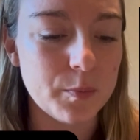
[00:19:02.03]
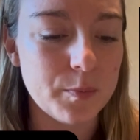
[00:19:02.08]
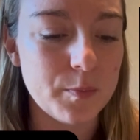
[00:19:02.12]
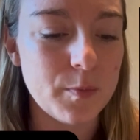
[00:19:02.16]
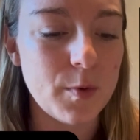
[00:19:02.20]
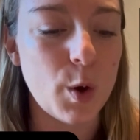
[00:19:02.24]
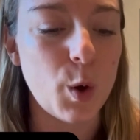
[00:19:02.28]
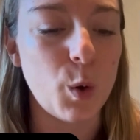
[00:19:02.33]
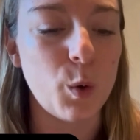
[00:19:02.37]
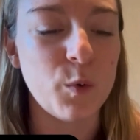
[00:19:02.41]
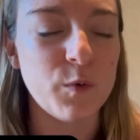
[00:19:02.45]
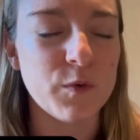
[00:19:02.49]

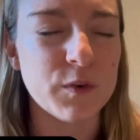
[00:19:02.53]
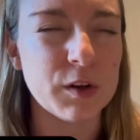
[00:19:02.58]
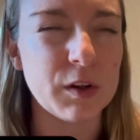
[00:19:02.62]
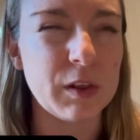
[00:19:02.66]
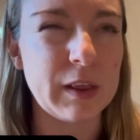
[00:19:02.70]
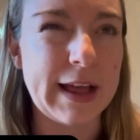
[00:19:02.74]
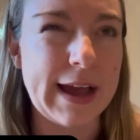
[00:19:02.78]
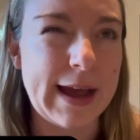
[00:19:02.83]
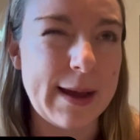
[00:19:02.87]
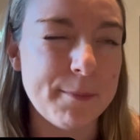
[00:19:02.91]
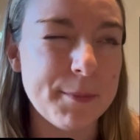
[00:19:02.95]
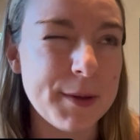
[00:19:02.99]

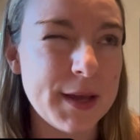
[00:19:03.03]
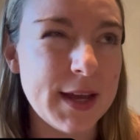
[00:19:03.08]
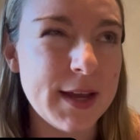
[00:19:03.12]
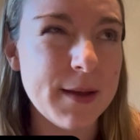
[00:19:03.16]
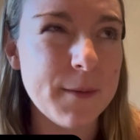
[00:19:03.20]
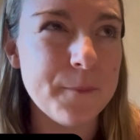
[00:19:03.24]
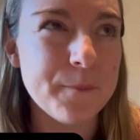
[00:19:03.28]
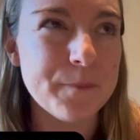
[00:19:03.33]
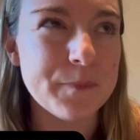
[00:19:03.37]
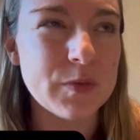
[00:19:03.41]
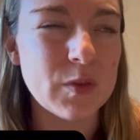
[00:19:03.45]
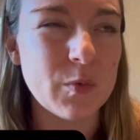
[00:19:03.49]
overlapping
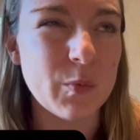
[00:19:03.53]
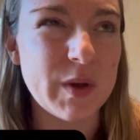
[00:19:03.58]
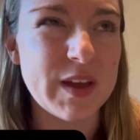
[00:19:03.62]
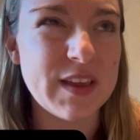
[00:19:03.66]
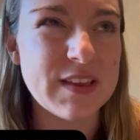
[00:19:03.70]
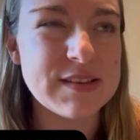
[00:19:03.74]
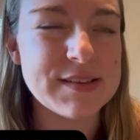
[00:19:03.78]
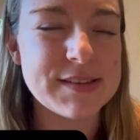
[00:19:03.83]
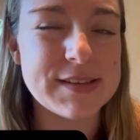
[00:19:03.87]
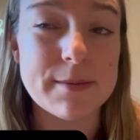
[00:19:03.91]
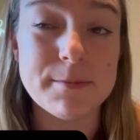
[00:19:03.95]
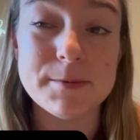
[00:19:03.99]
with
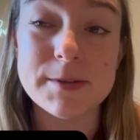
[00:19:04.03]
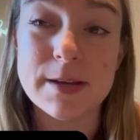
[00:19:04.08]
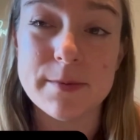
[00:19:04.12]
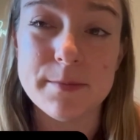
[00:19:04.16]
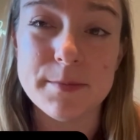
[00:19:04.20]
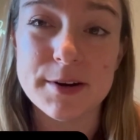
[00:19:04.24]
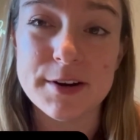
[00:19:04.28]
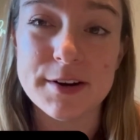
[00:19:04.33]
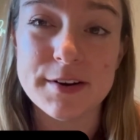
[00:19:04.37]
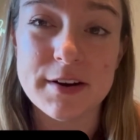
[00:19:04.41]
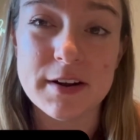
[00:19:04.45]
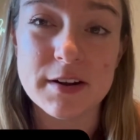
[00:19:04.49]

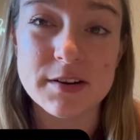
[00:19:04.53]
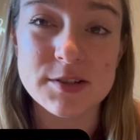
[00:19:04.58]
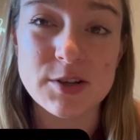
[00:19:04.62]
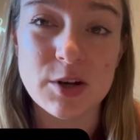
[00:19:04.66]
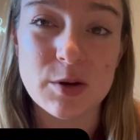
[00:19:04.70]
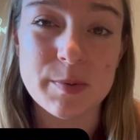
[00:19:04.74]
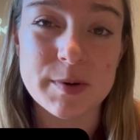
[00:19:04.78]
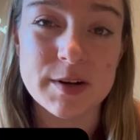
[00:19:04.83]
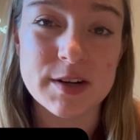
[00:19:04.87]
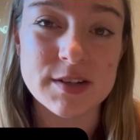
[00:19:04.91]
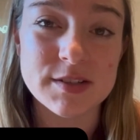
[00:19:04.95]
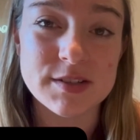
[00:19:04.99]
September and
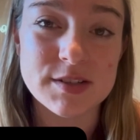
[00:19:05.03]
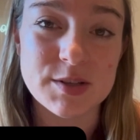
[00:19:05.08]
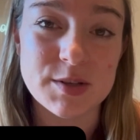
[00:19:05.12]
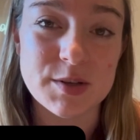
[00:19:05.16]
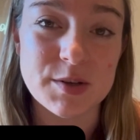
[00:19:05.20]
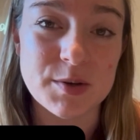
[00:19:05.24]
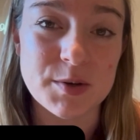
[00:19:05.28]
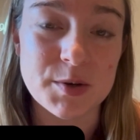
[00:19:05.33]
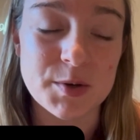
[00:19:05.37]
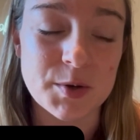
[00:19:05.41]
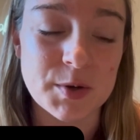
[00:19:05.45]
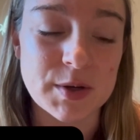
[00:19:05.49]
October
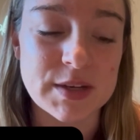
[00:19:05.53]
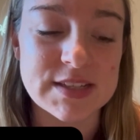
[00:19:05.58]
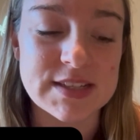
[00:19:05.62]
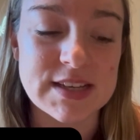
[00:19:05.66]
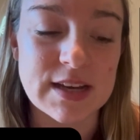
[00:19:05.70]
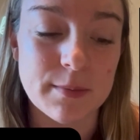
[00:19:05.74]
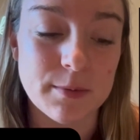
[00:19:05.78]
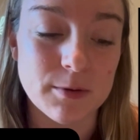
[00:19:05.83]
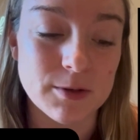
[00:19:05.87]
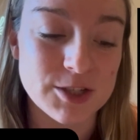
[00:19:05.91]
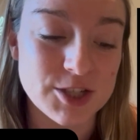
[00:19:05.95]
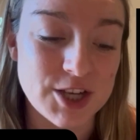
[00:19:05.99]
to
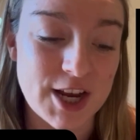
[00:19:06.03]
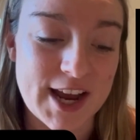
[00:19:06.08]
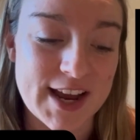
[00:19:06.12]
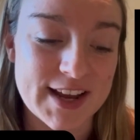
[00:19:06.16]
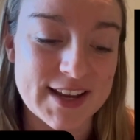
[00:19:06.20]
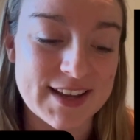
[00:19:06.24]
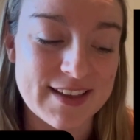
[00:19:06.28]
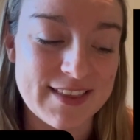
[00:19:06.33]
double check